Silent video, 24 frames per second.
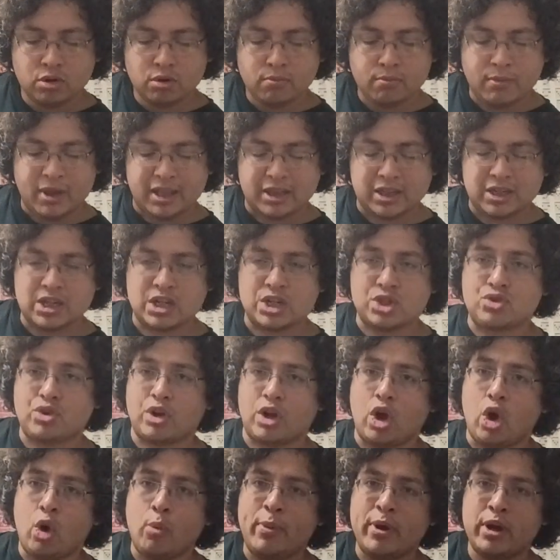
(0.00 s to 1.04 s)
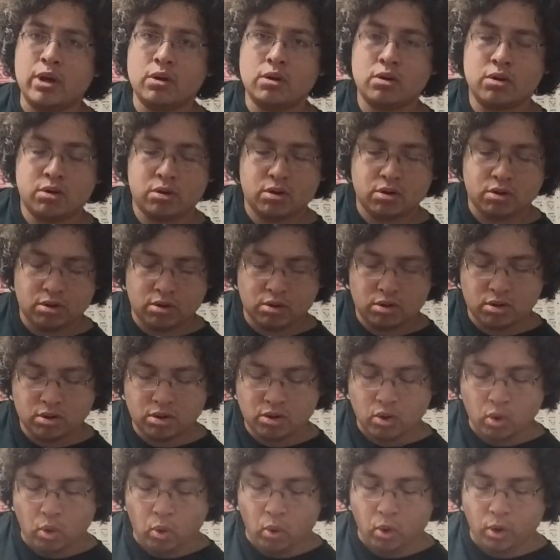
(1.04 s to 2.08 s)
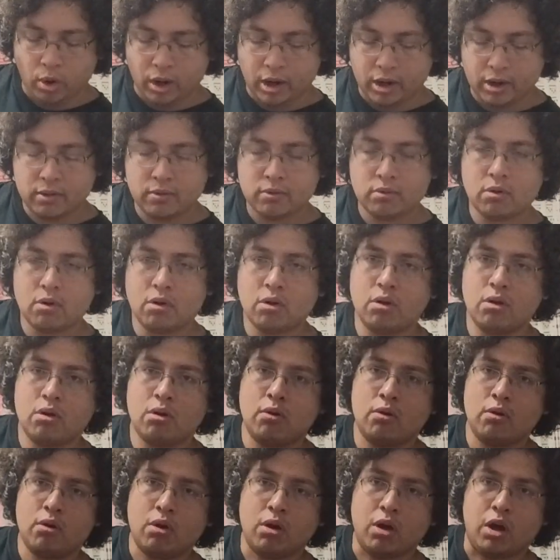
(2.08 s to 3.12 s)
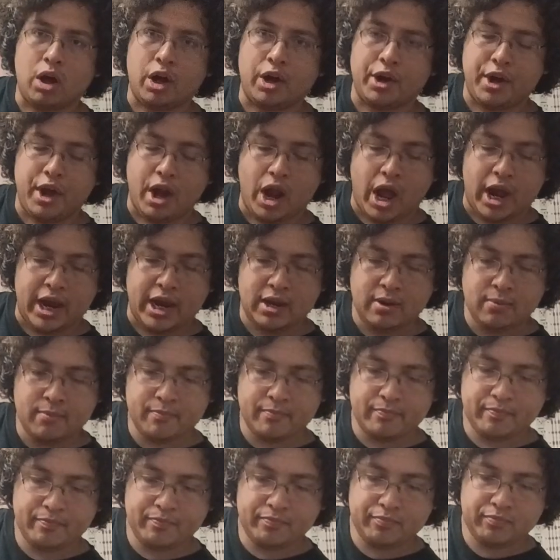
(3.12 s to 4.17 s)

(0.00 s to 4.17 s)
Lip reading: make the D string open or on 9.